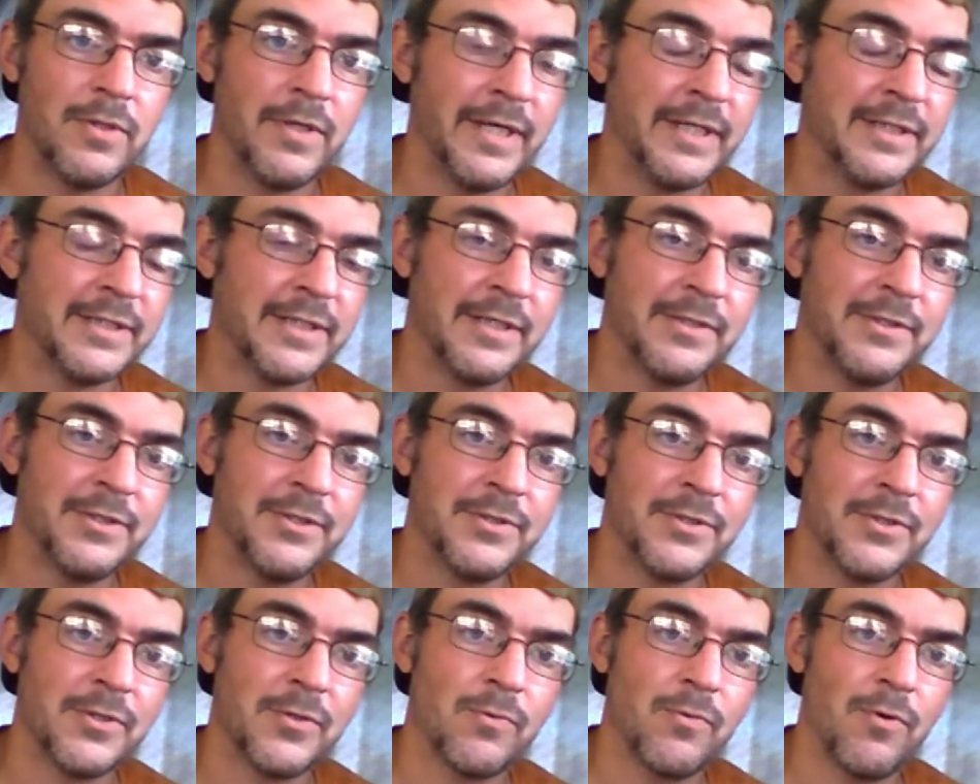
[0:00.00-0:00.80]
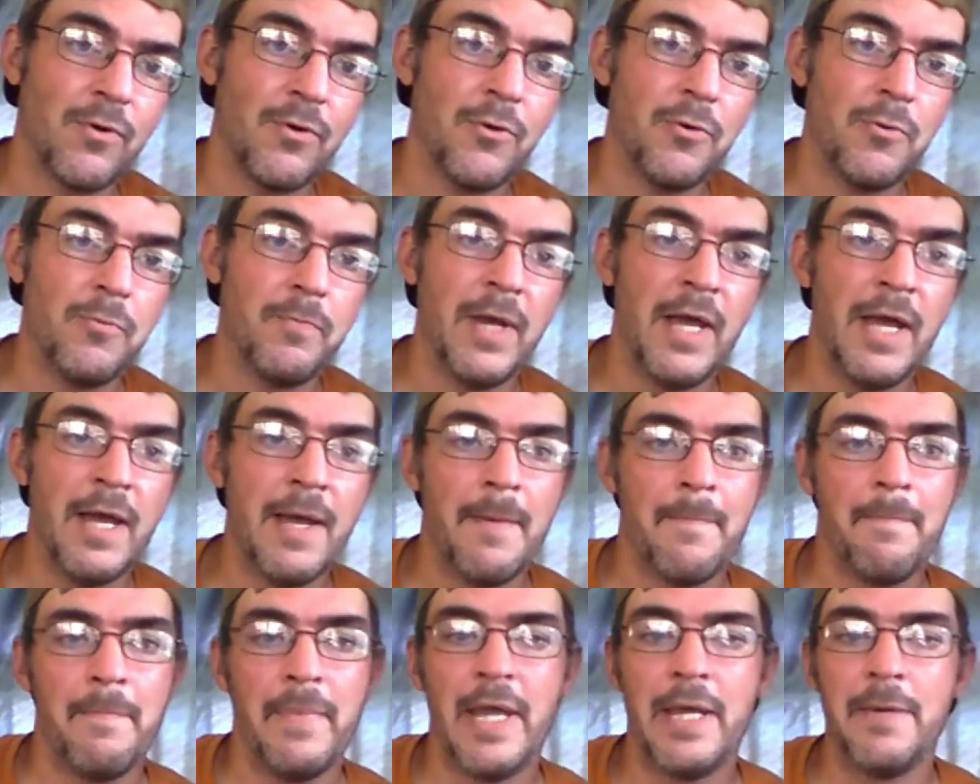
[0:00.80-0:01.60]
extensions of Chrome.
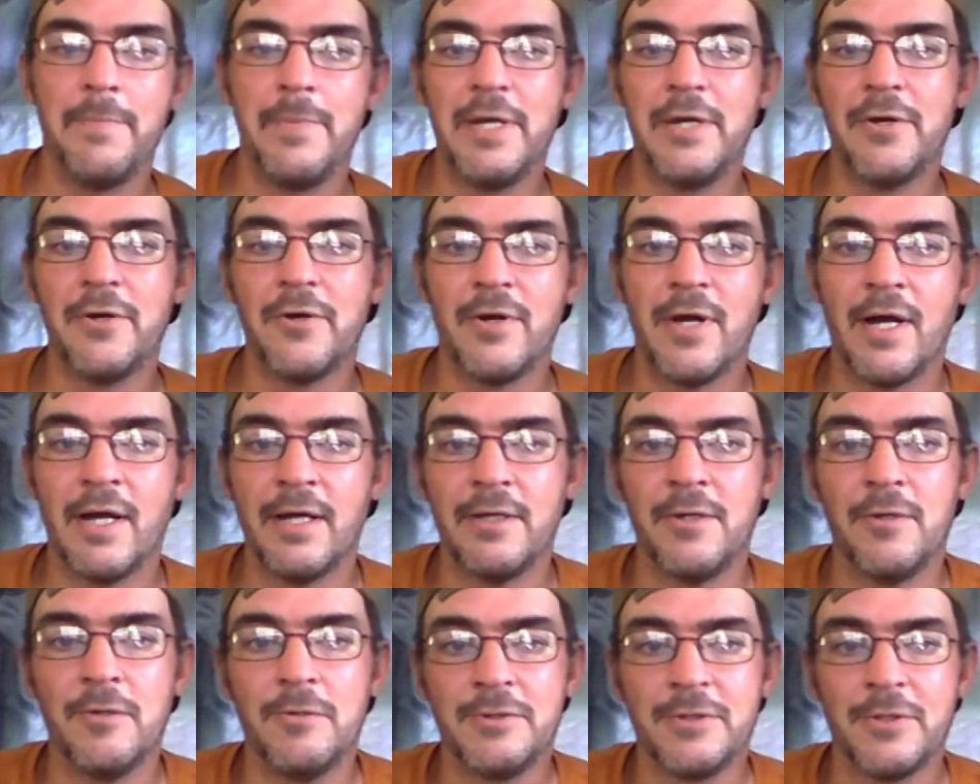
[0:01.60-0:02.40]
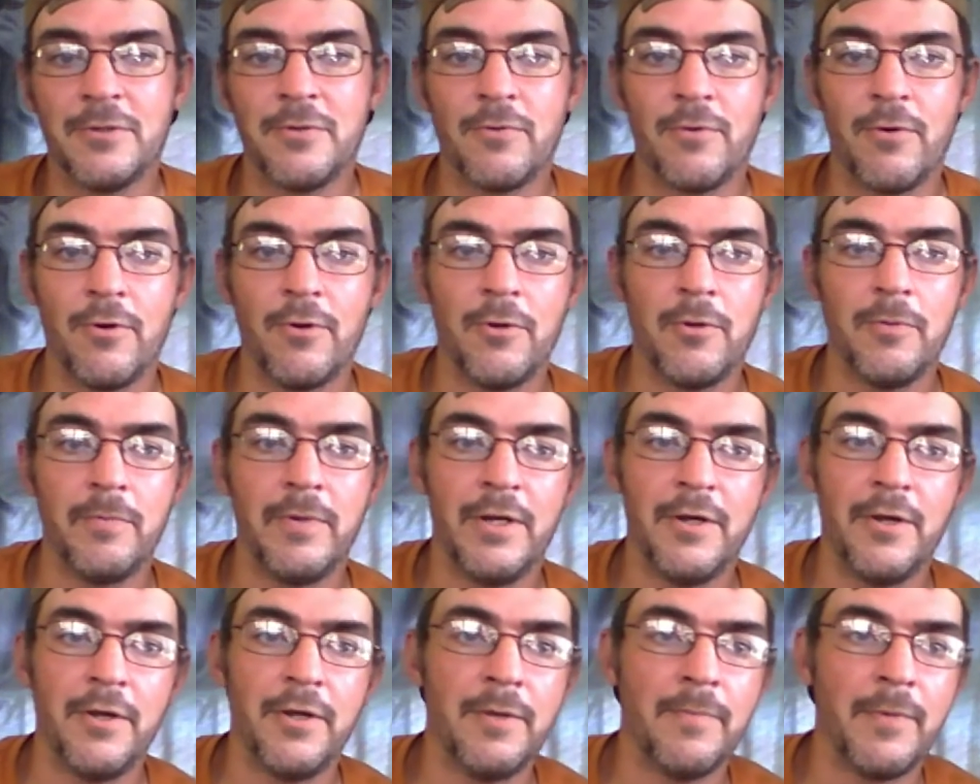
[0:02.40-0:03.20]
Maybe you're not using Chrome,
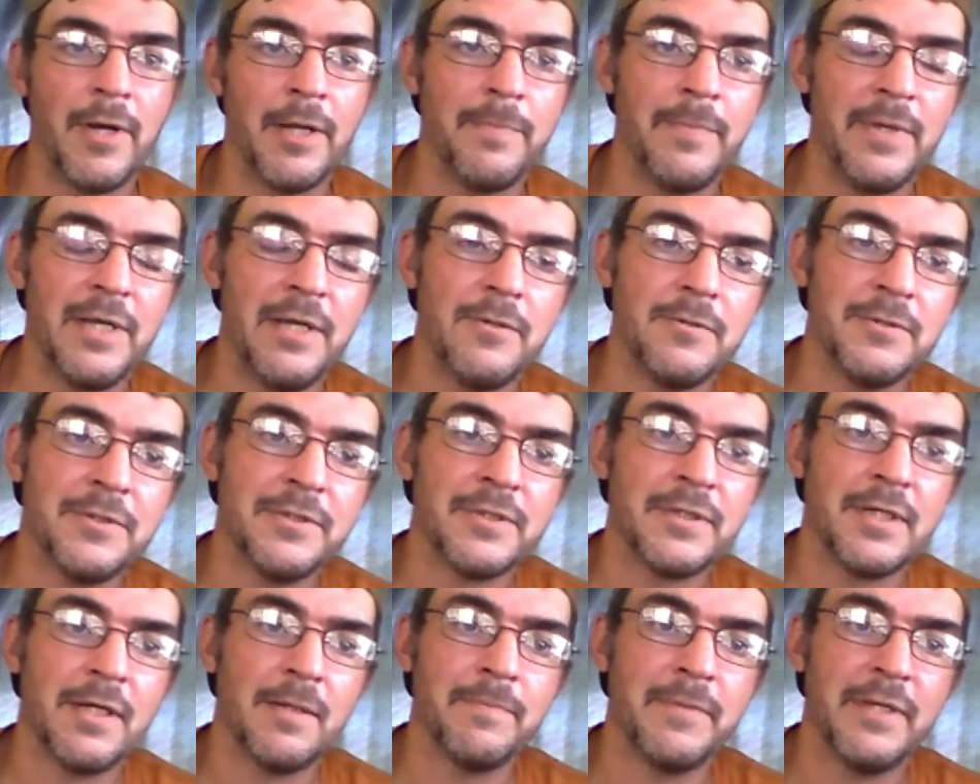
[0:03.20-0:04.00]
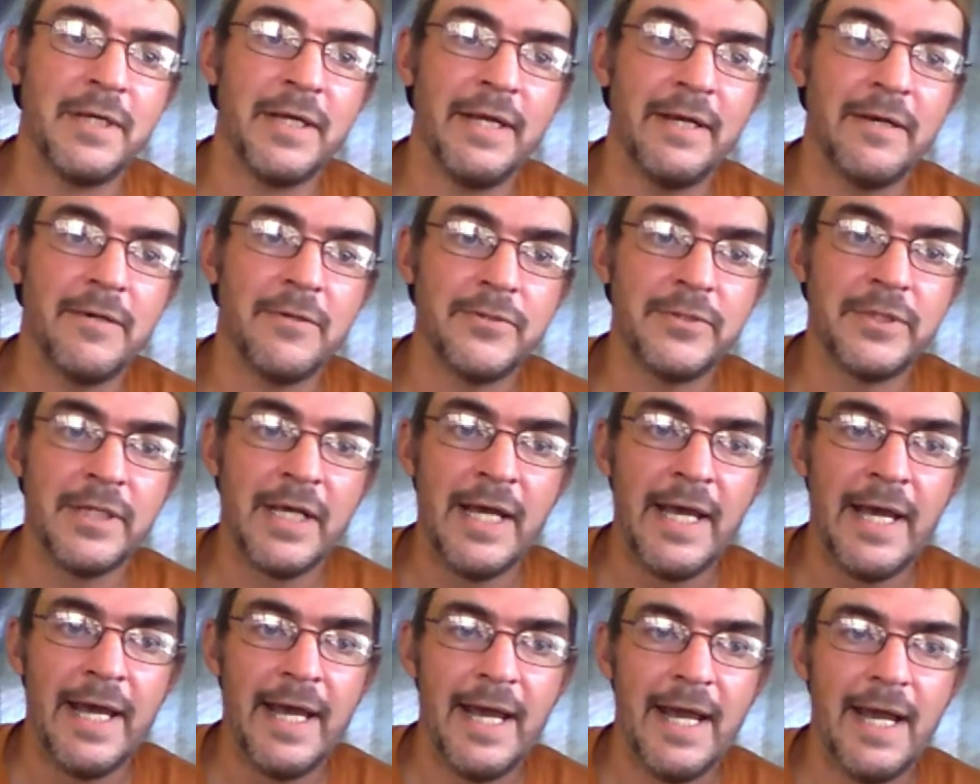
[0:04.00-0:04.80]
you might be using something else,
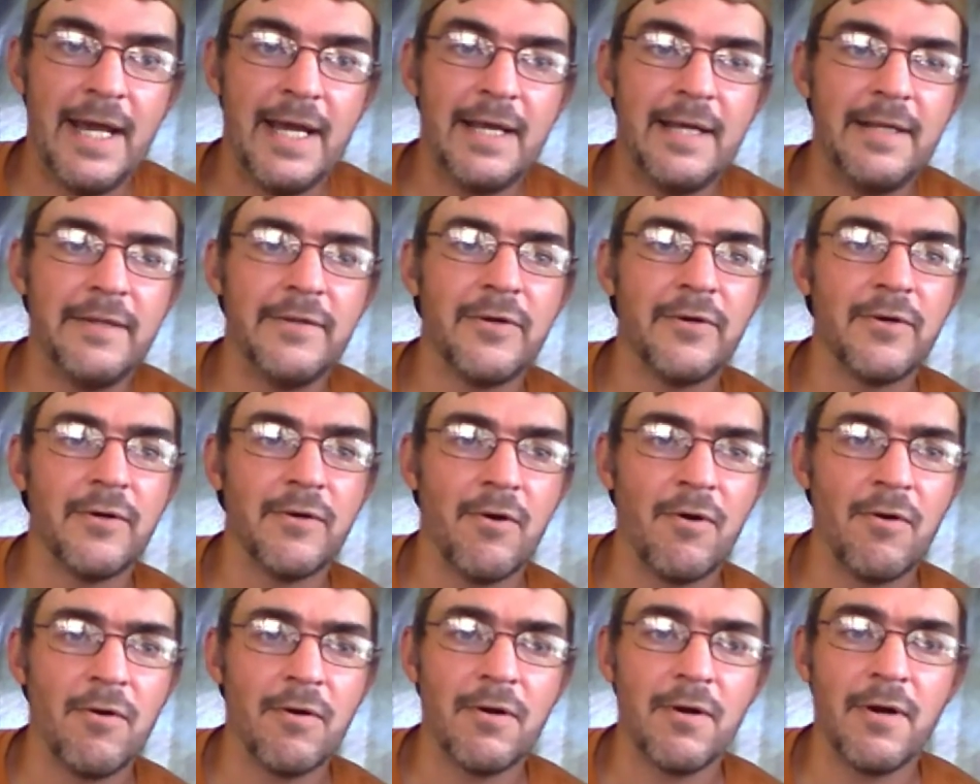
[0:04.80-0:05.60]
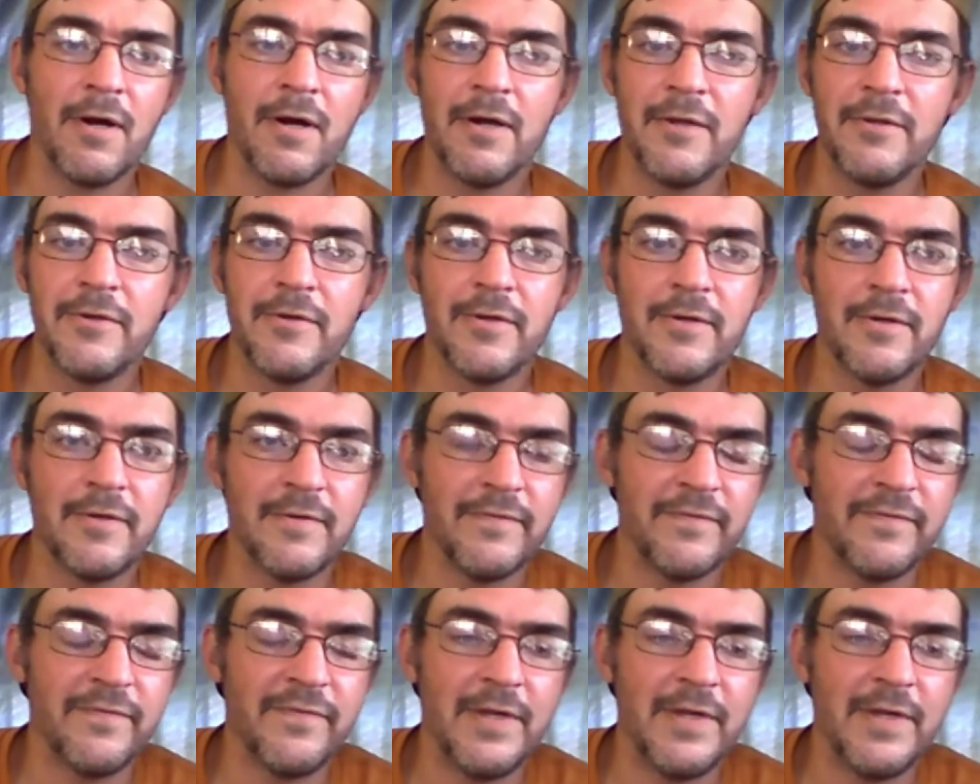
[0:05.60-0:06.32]
and there are other